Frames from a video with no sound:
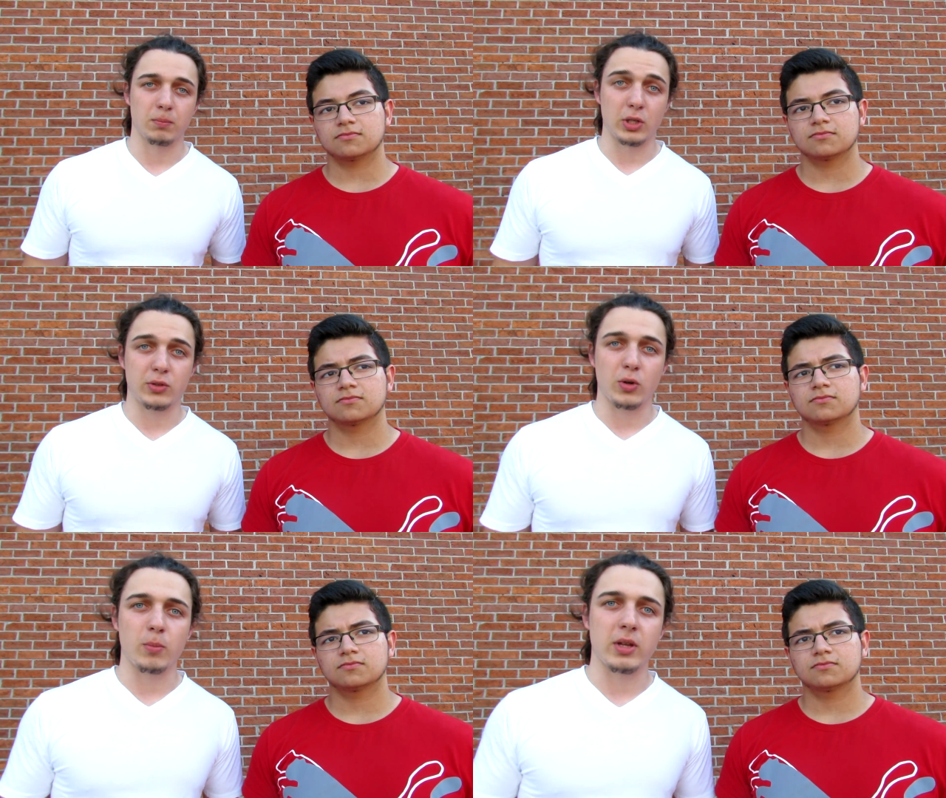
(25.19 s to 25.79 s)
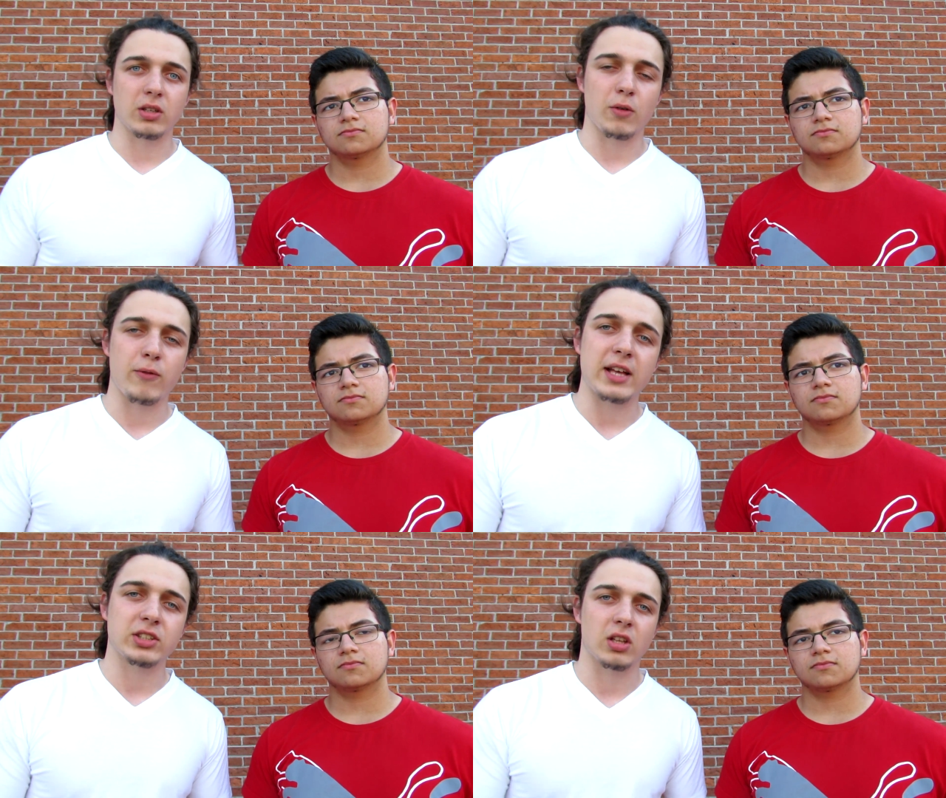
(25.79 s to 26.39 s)
Speaker 1: determine the
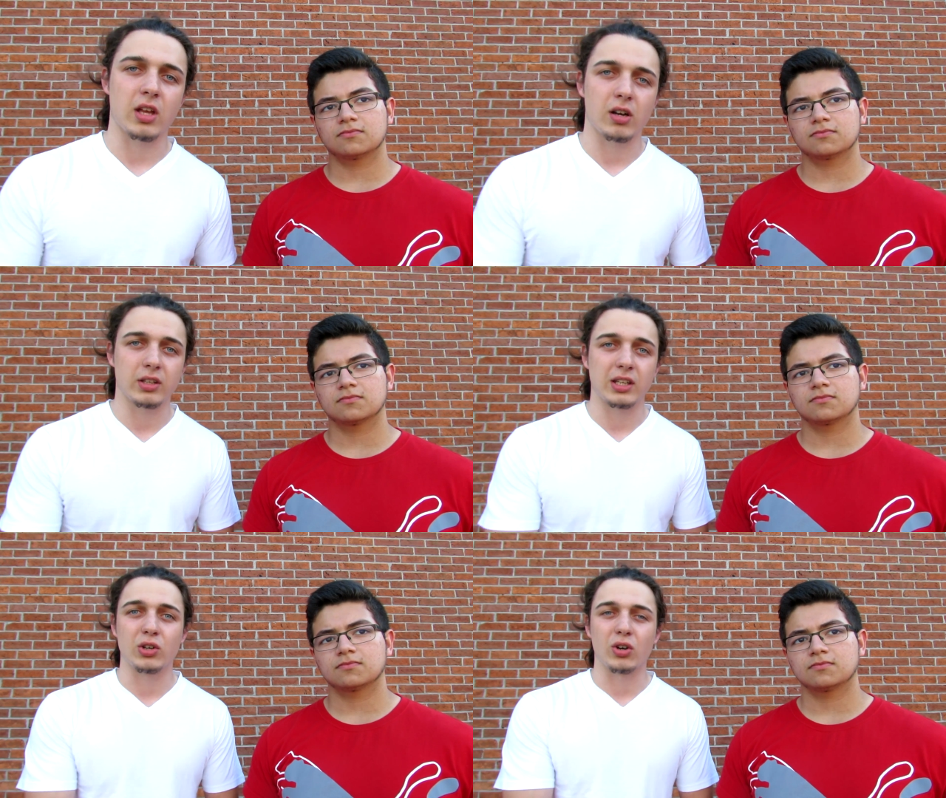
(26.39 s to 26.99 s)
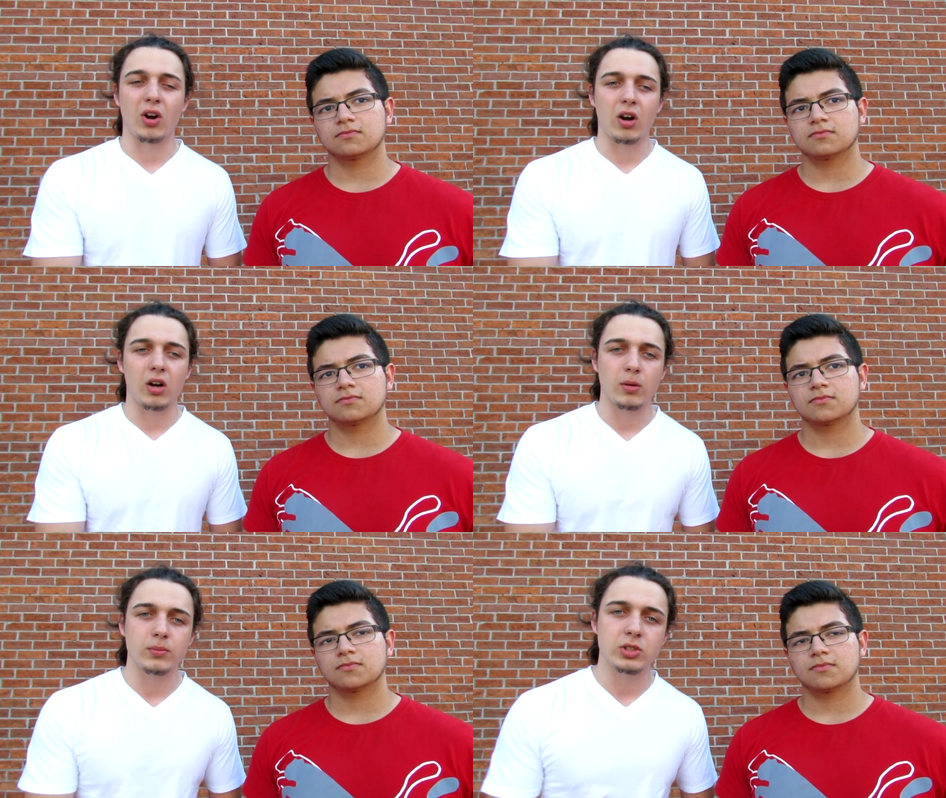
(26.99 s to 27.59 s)
vascularity in your
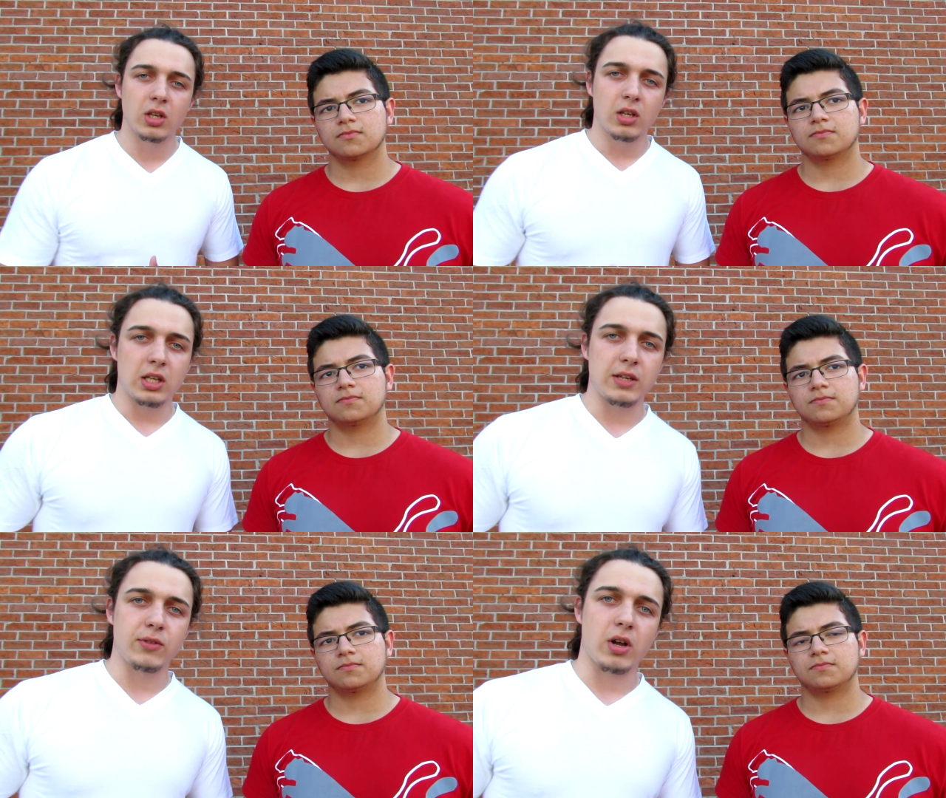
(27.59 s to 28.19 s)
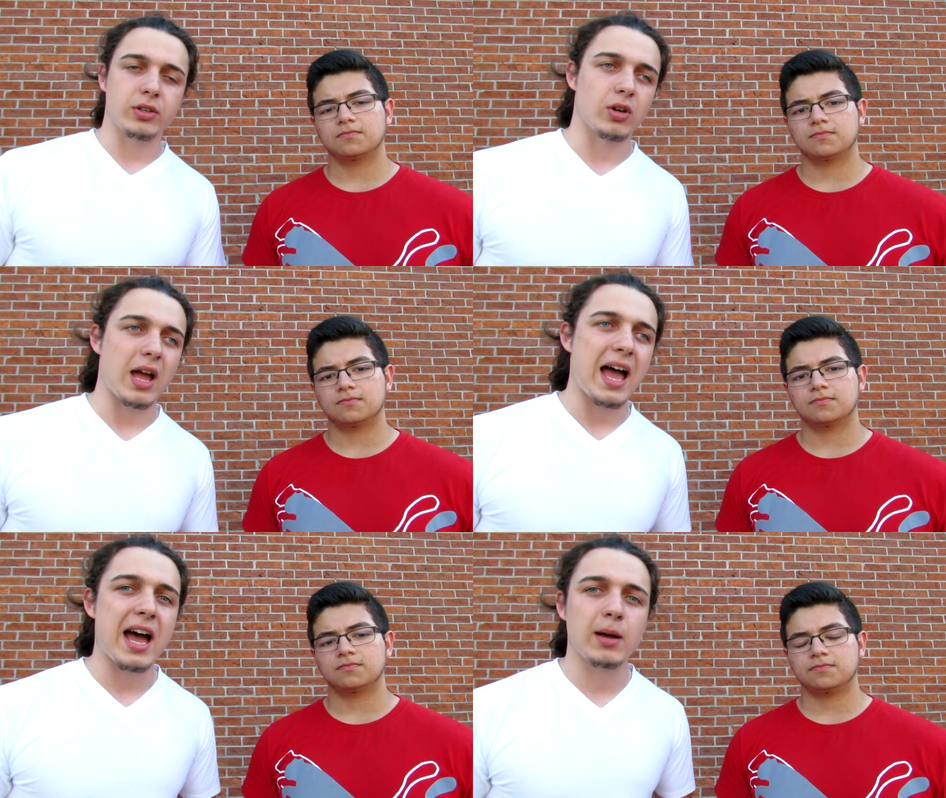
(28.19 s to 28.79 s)
arms, even on your
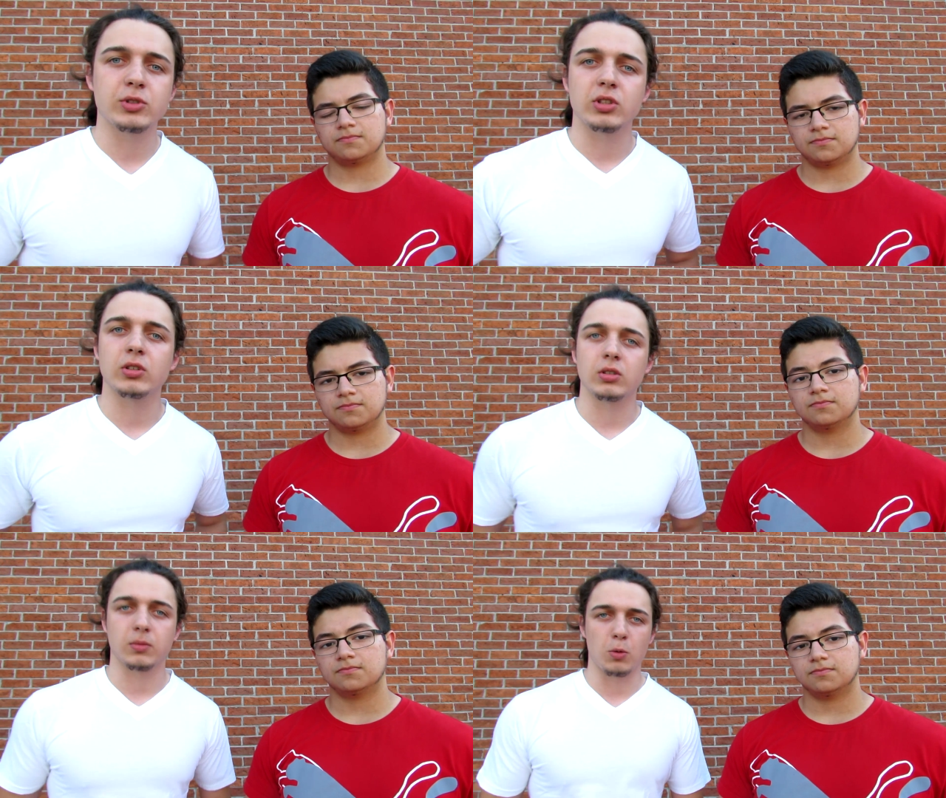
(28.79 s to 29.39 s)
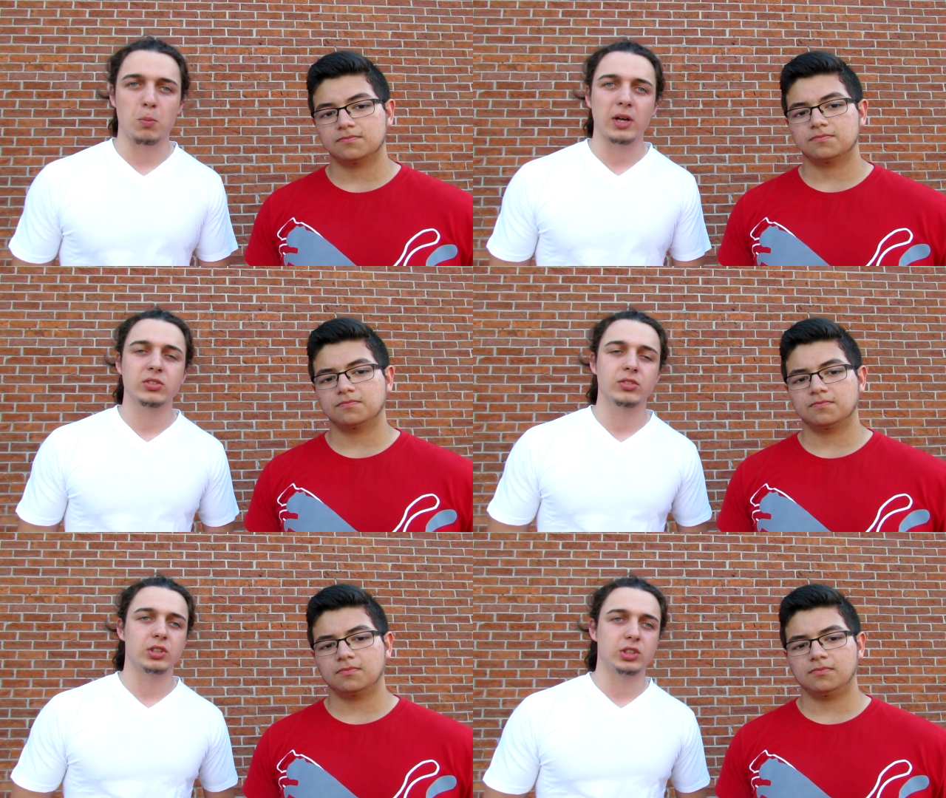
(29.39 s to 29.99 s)
abs and your, your
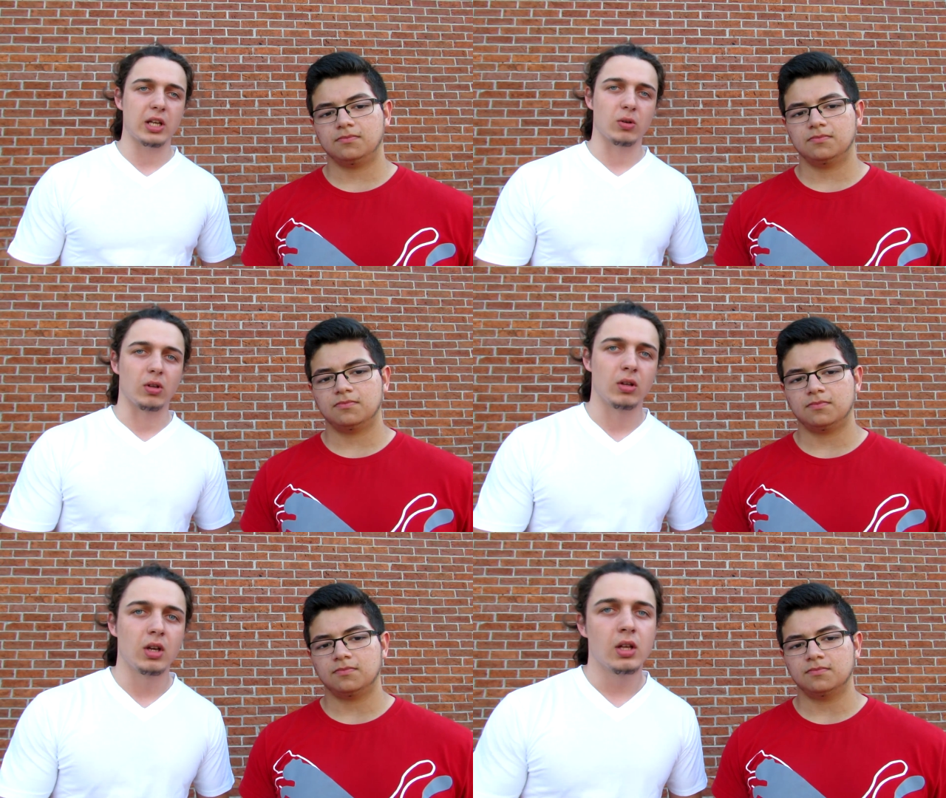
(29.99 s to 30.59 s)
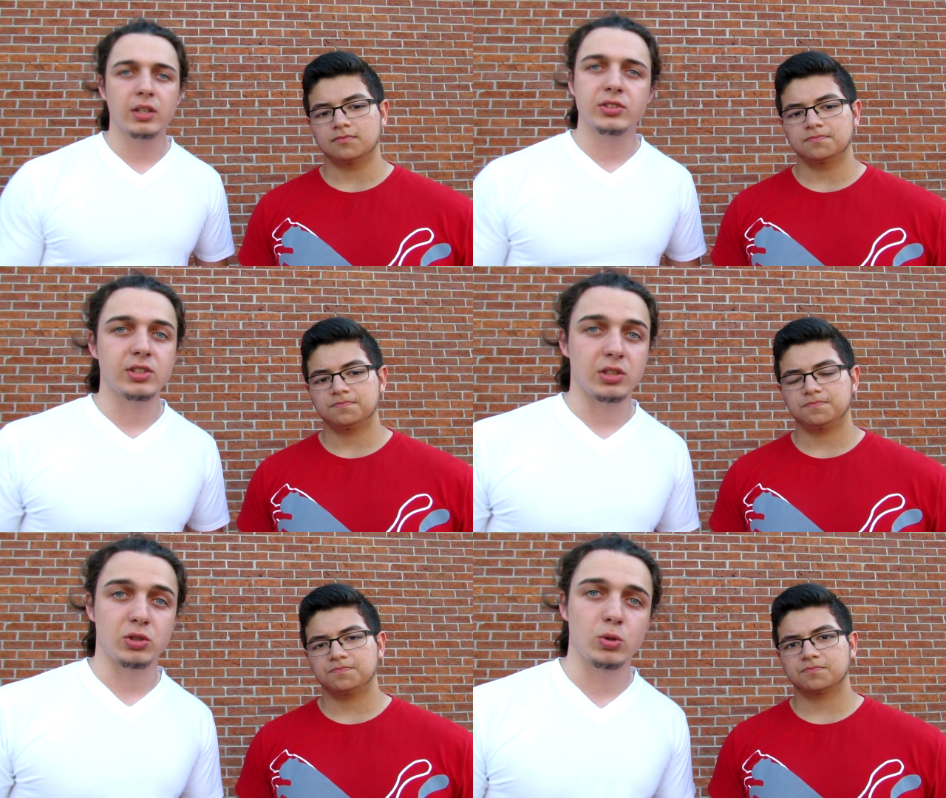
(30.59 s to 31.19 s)
muscles in general. This
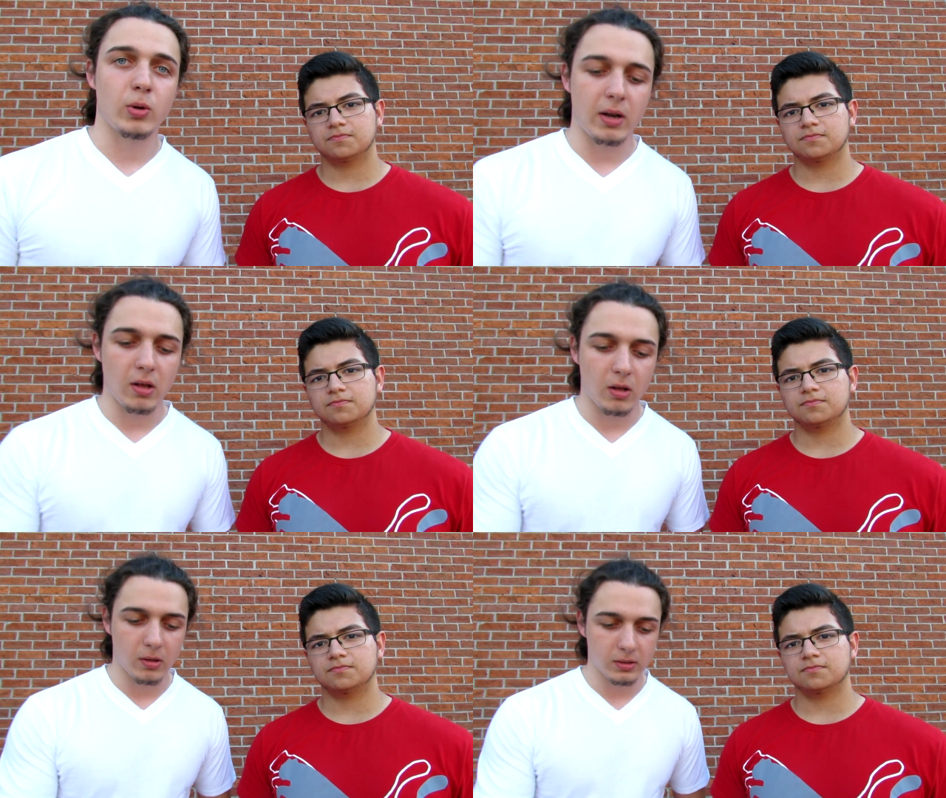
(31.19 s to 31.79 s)
isn't true at all.